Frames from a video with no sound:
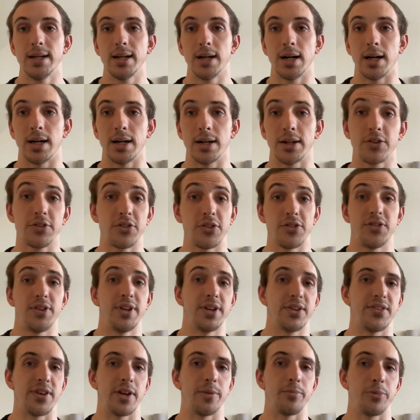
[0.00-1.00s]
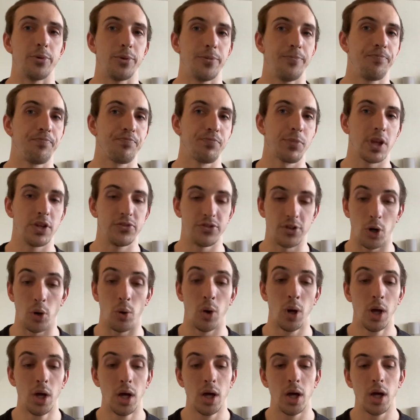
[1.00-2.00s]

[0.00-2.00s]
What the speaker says: It's just an example. So